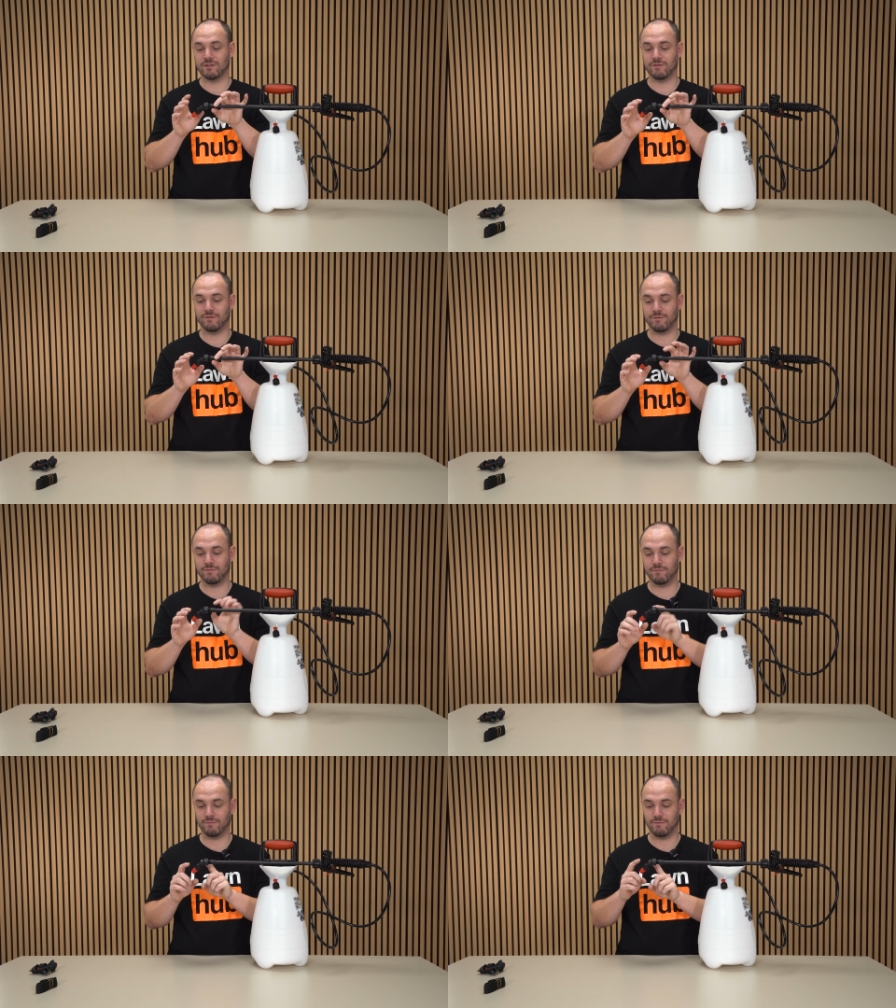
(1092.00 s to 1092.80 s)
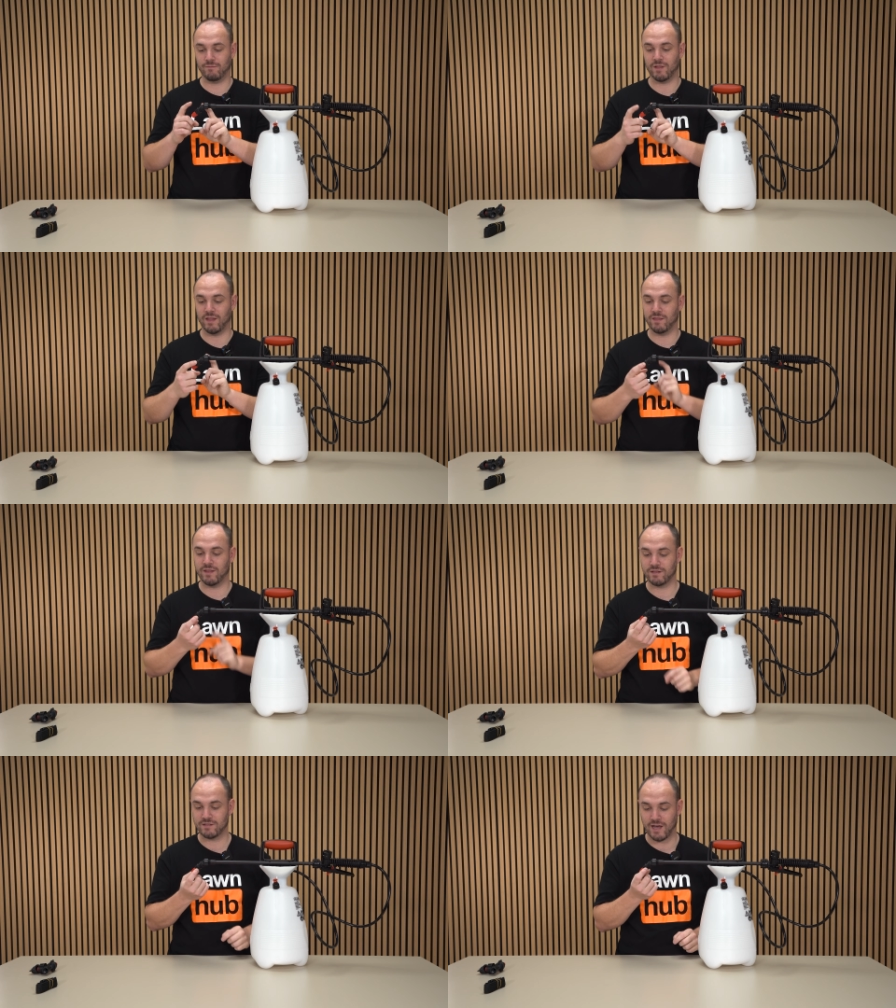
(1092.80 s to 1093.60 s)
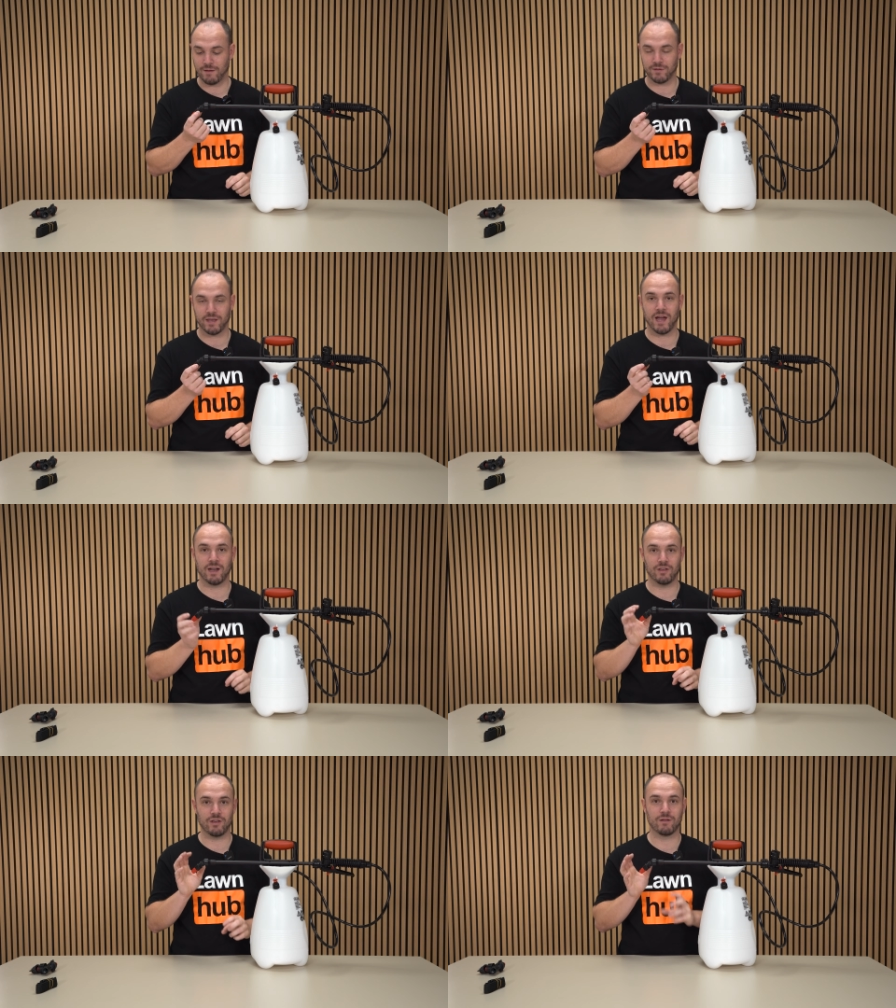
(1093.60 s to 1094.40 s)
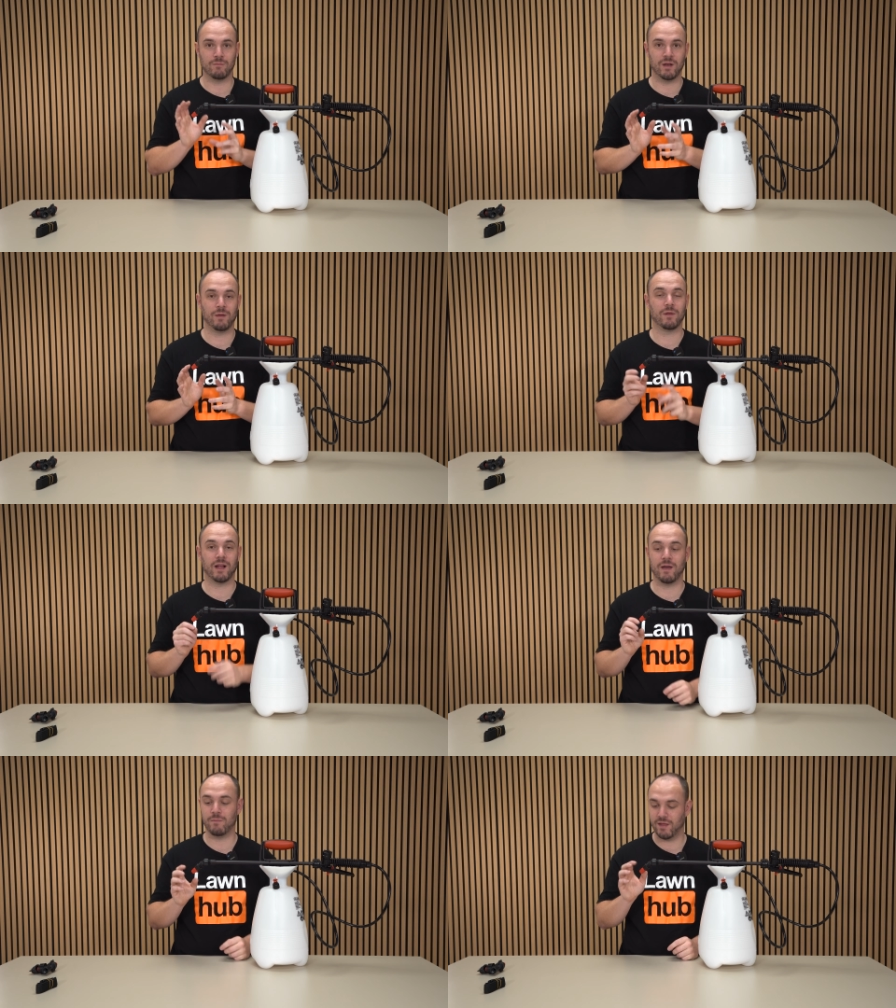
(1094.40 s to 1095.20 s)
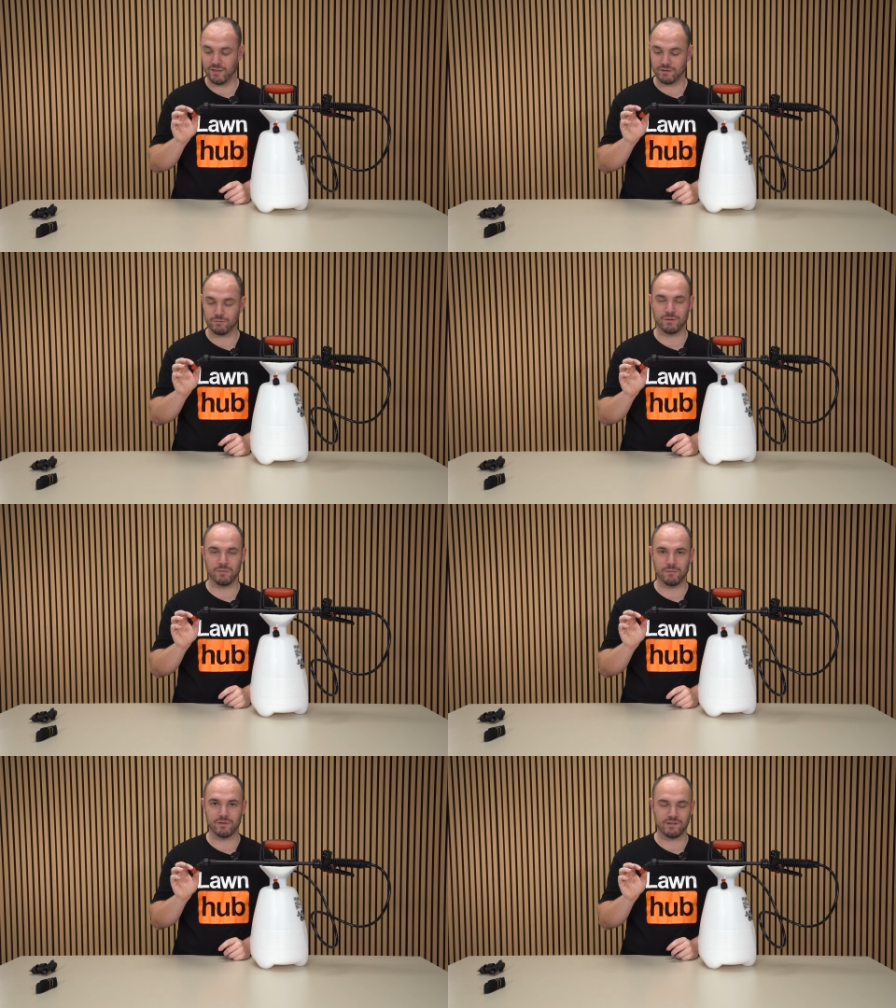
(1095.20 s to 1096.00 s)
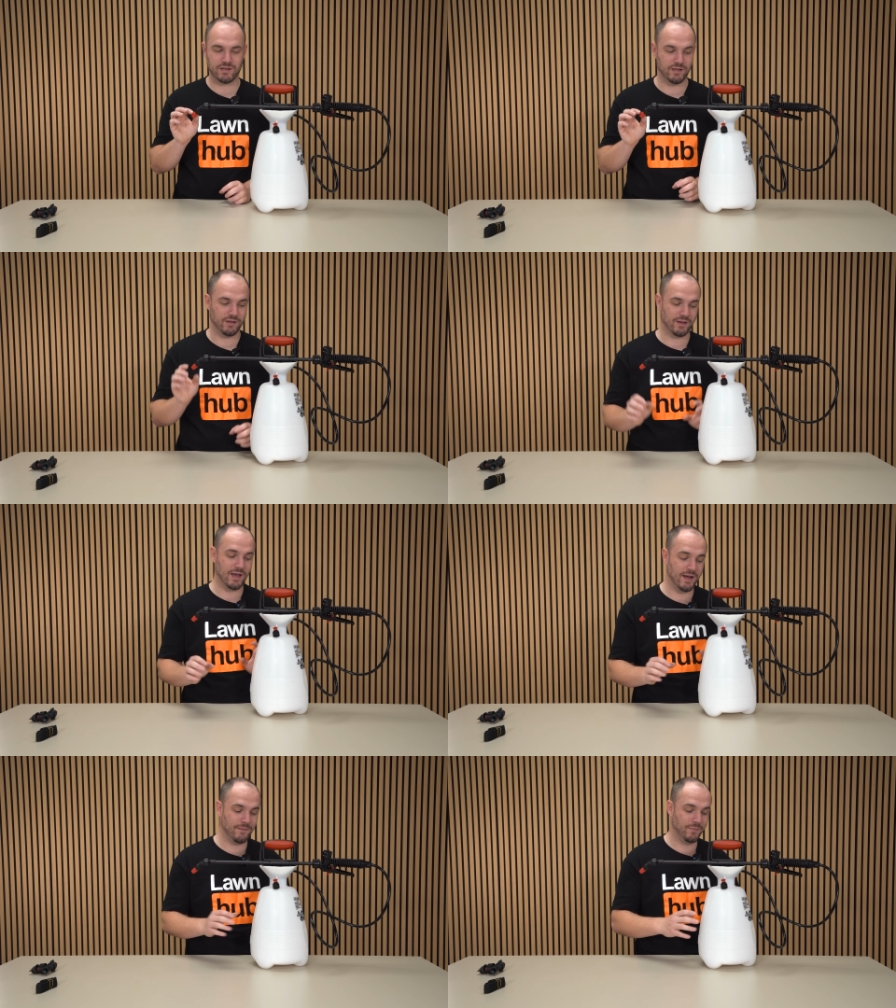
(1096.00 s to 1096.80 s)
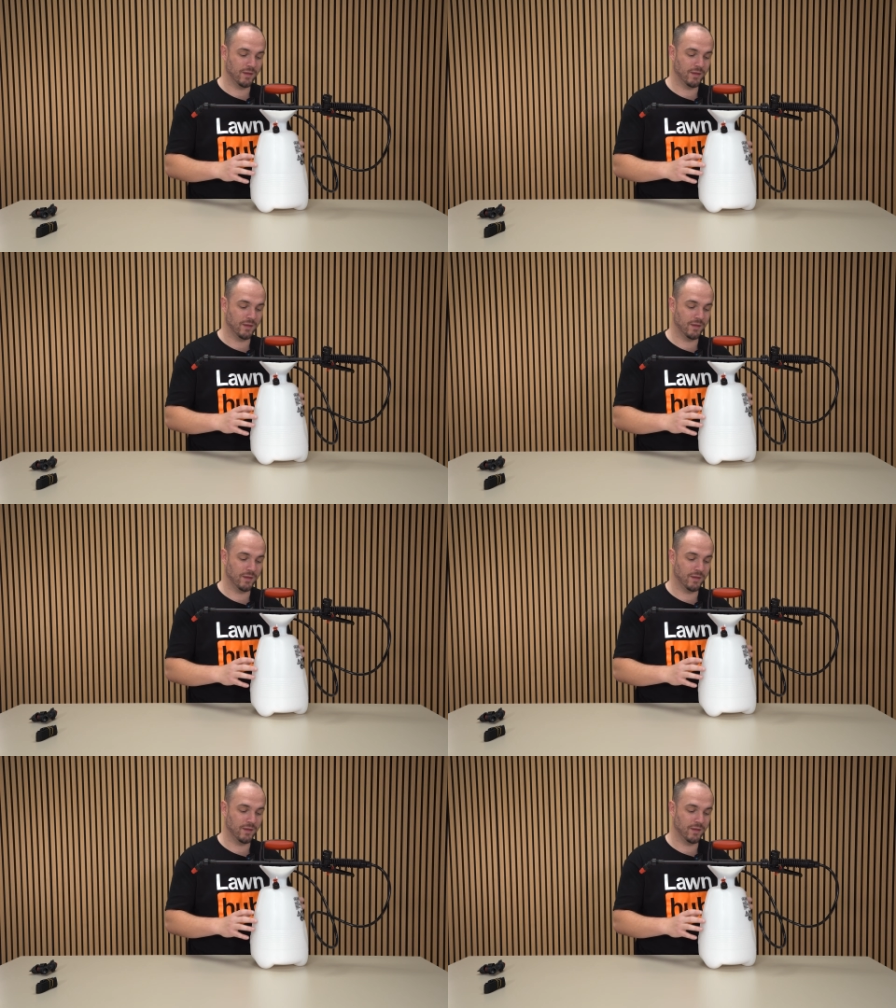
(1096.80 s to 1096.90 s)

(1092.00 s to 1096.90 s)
of that this applicator you can manipulate a bit. This one in particular you can't.